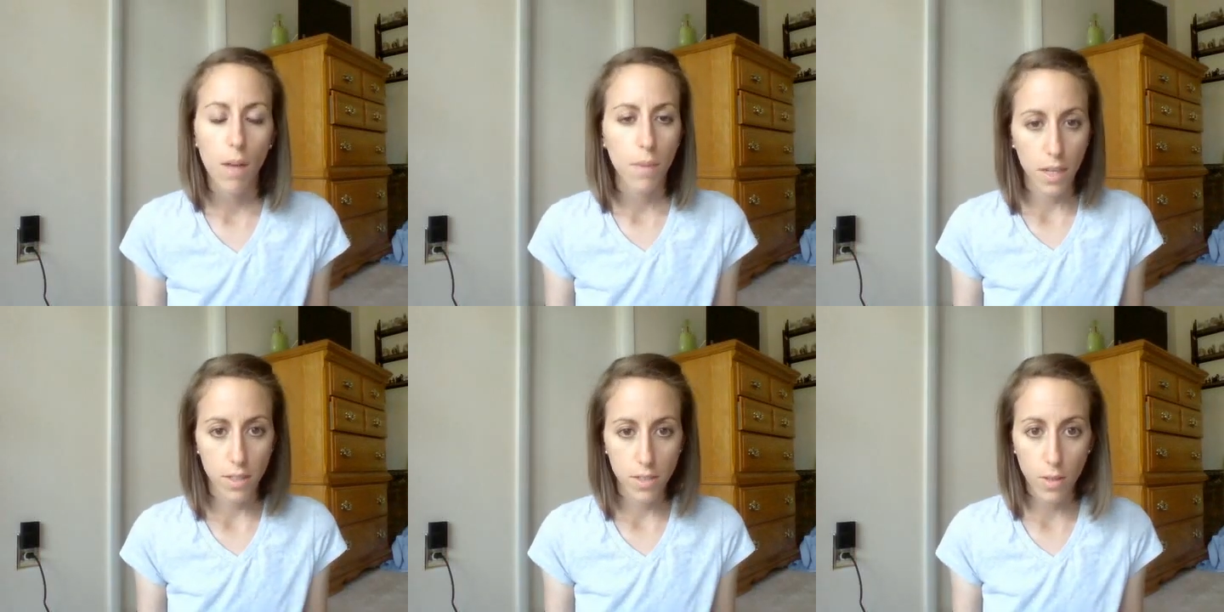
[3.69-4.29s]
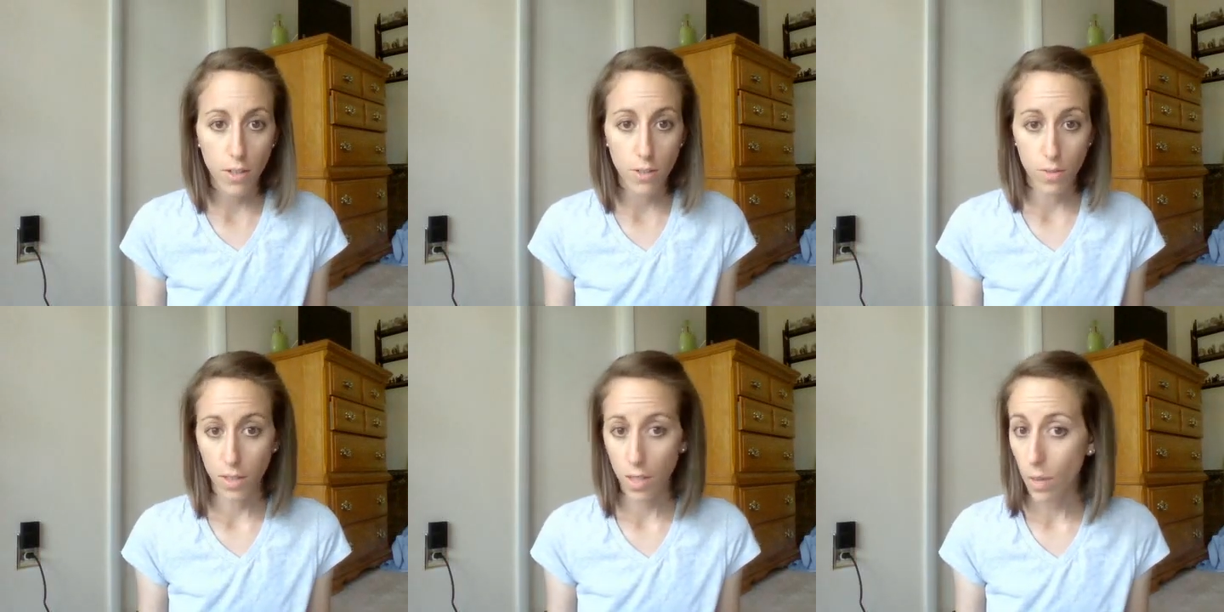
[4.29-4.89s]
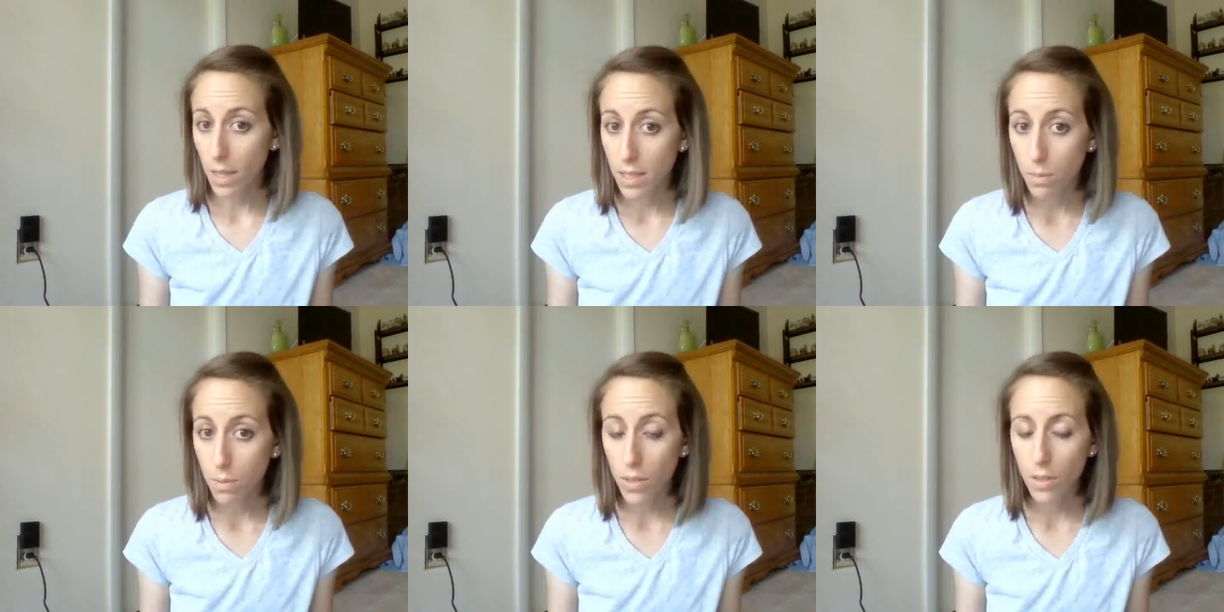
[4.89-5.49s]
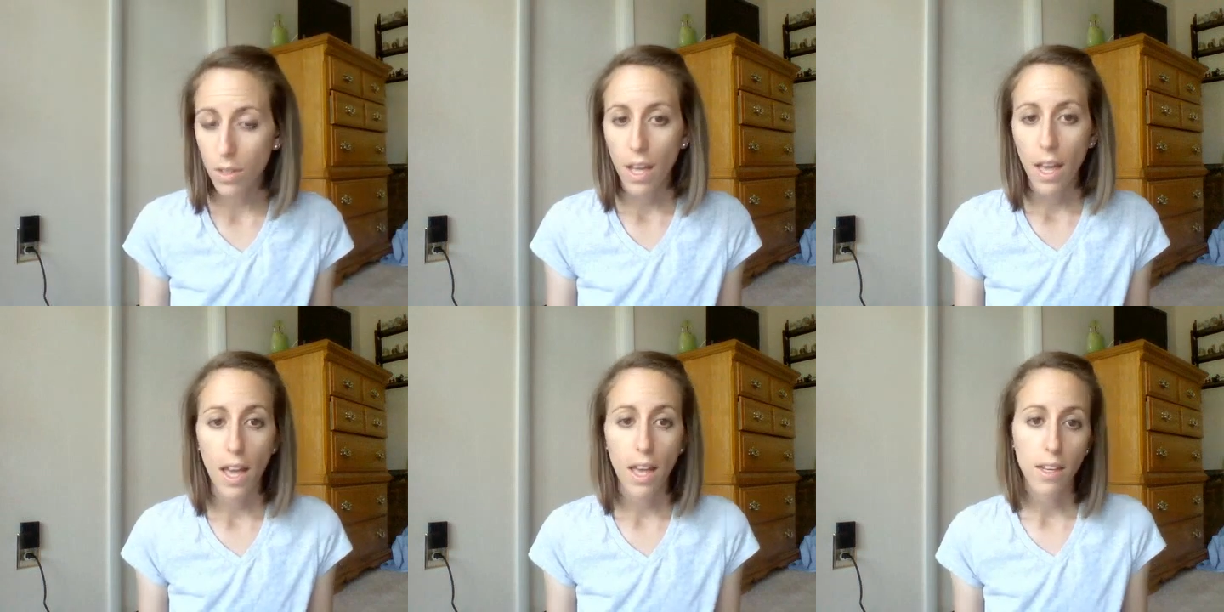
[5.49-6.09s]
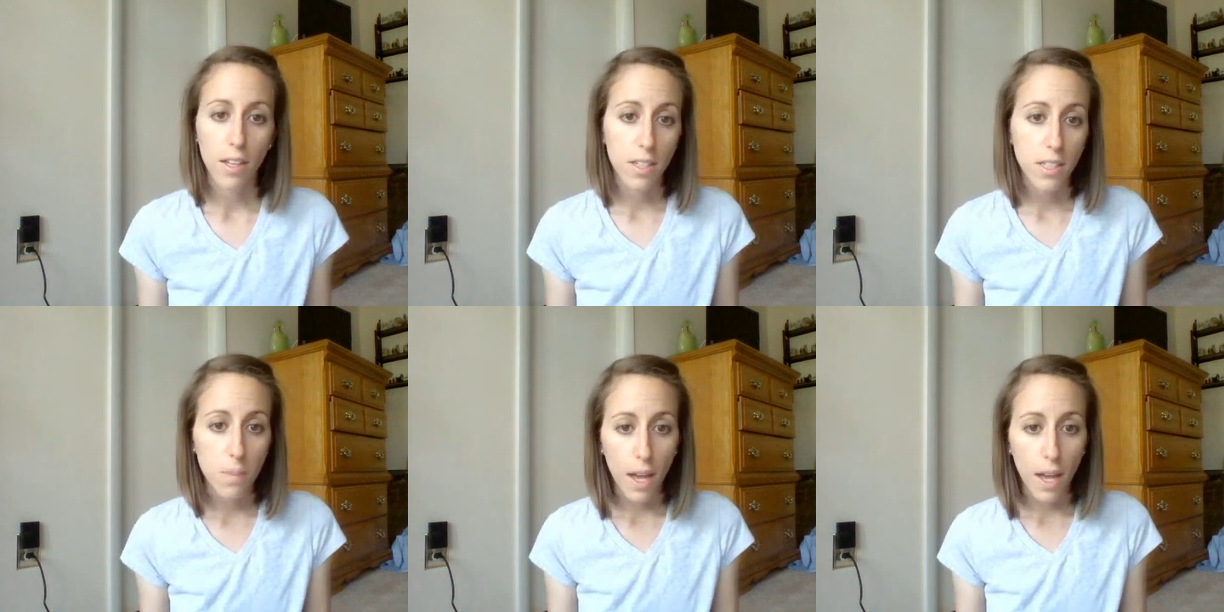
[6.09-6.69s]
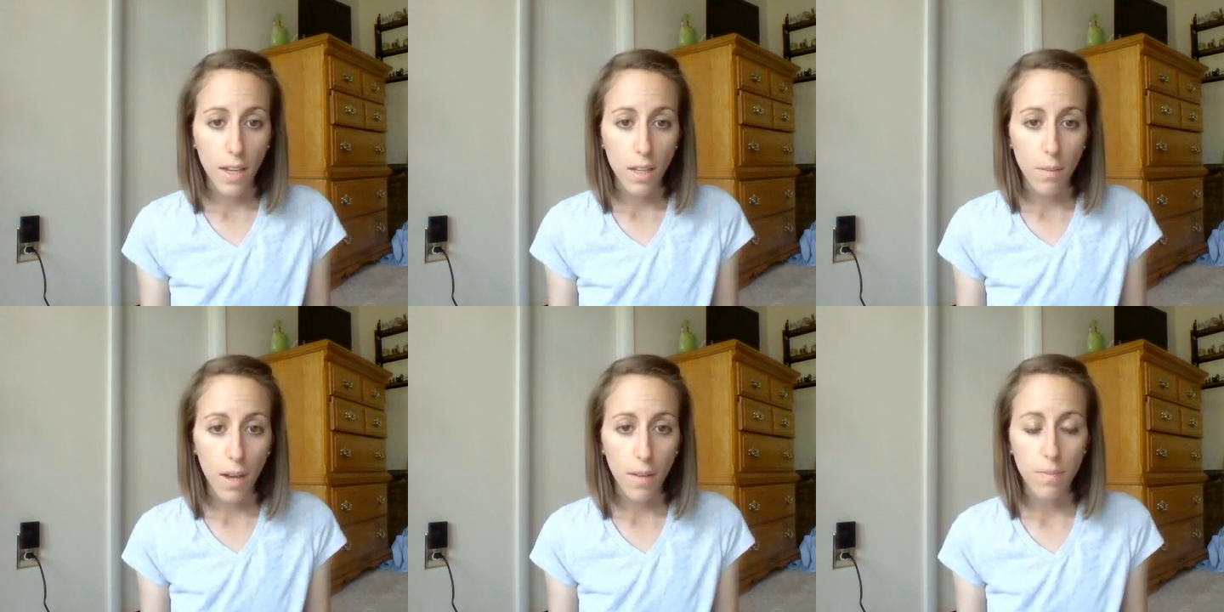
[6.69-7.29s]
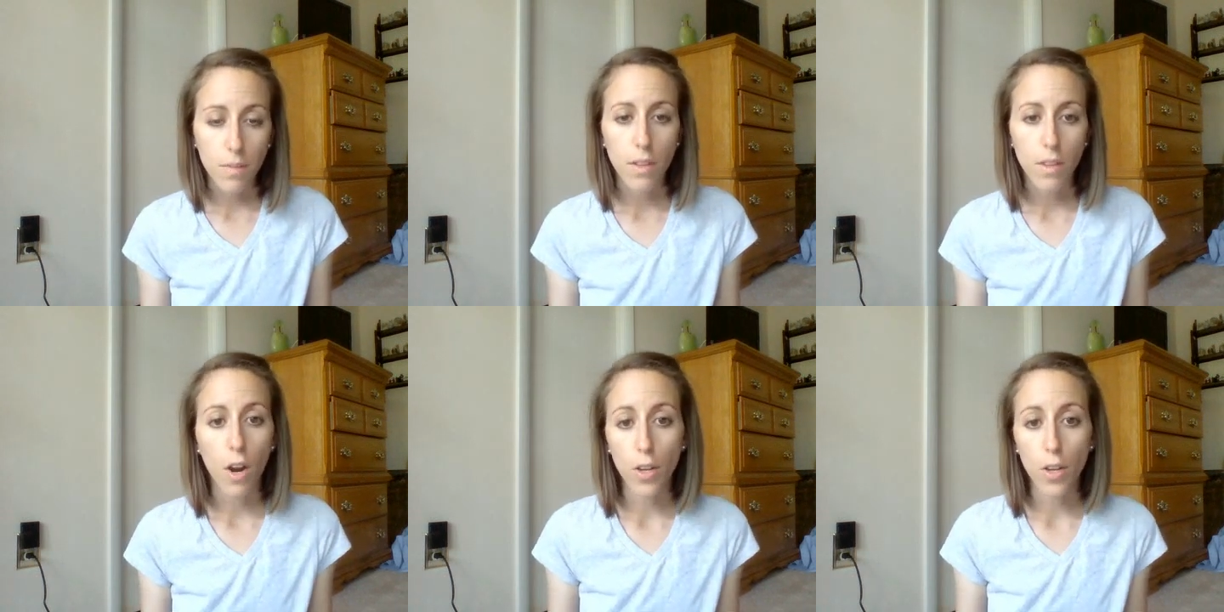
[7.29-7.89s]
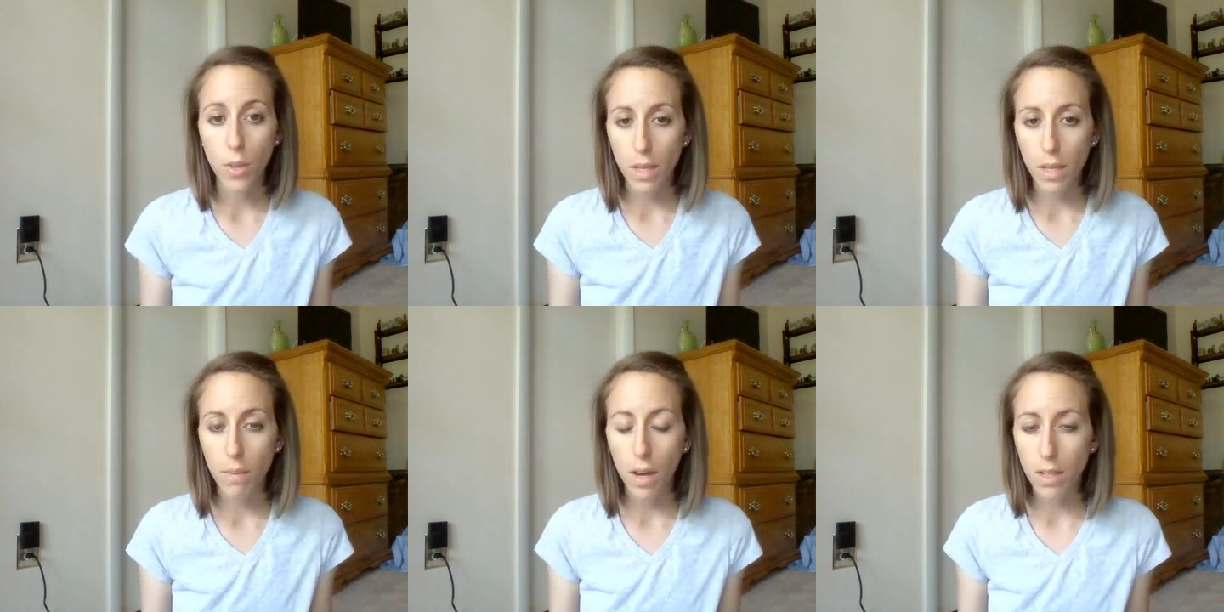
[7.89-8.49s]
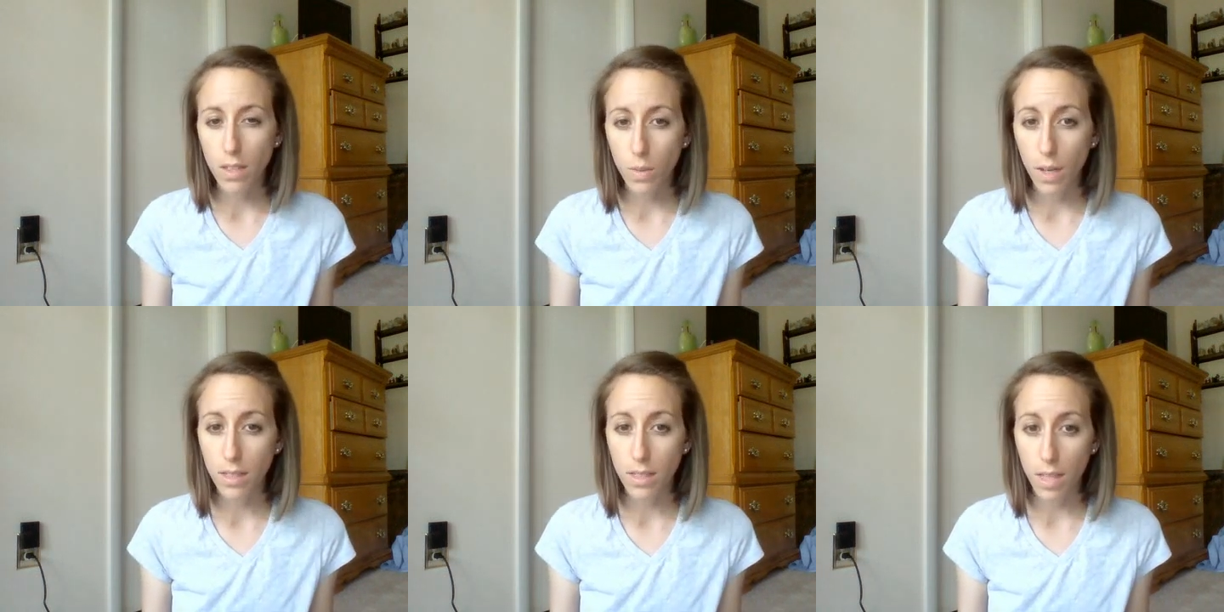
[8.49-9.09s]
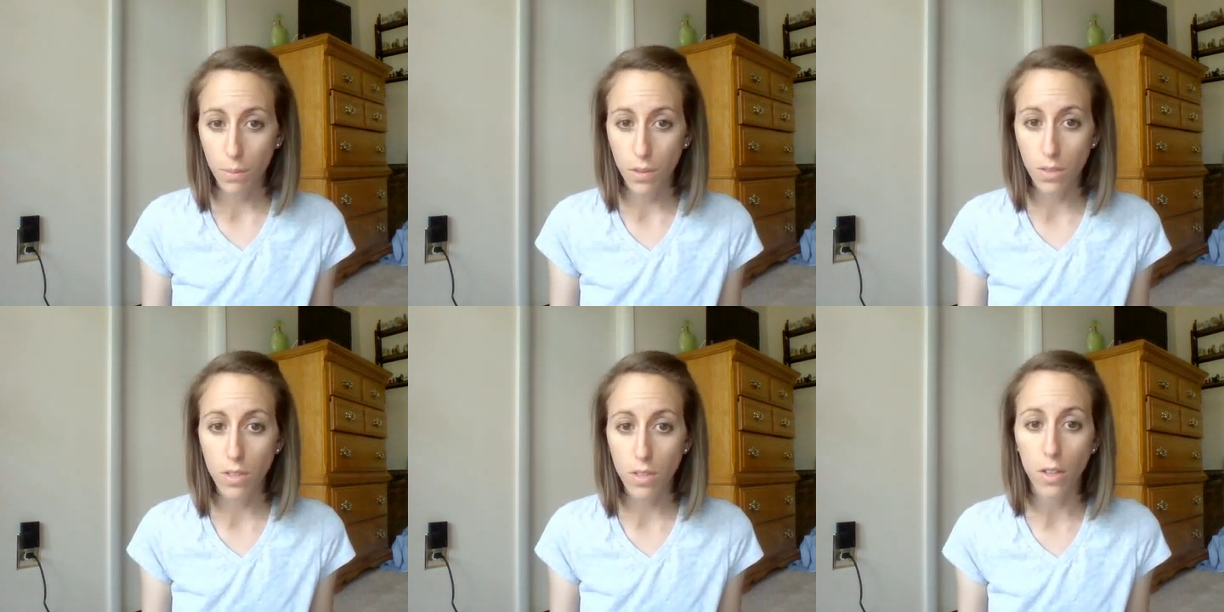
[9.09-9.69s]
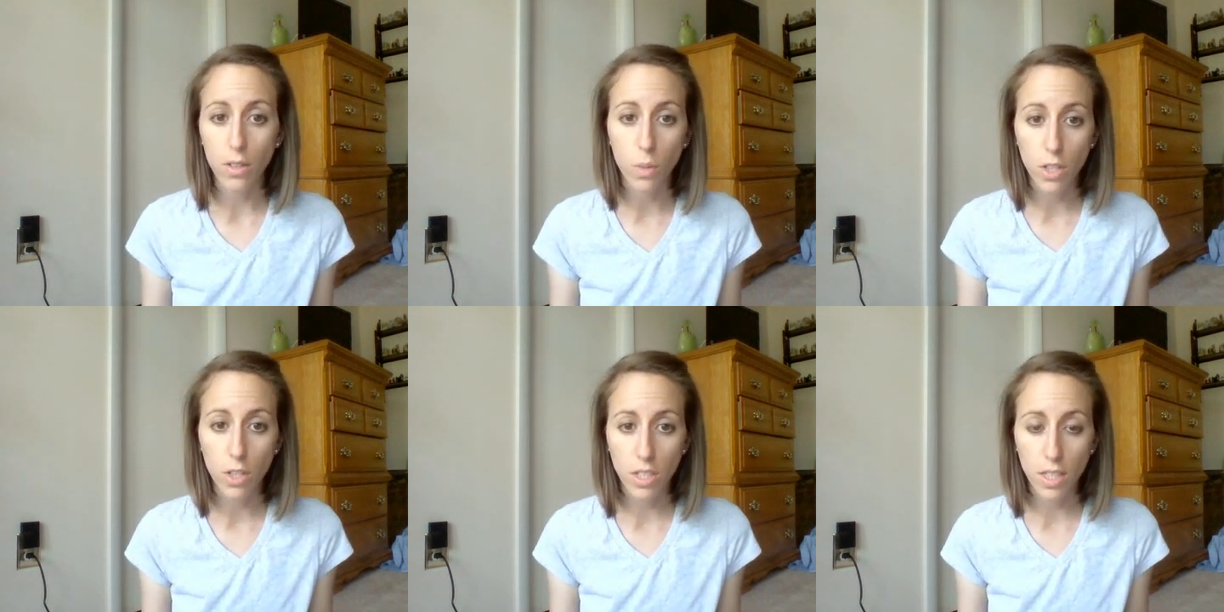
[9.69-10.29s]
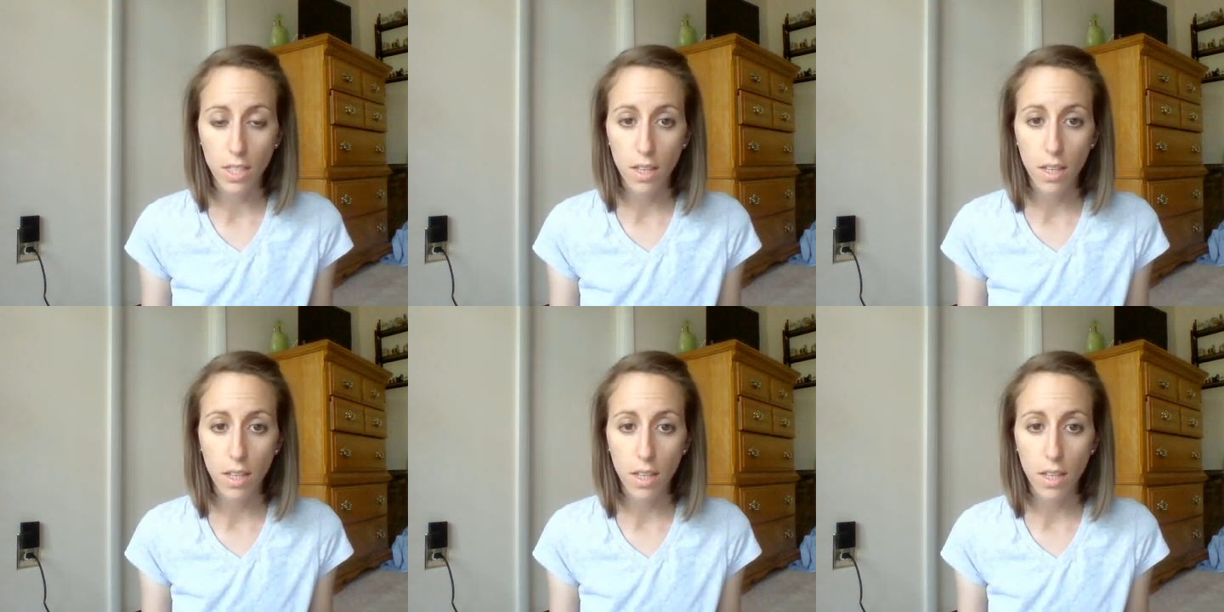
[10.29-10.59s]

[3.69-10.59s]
Punnett squares are really quite simple and nothing to panic about. There are 3 Punnett square examples on the worksheet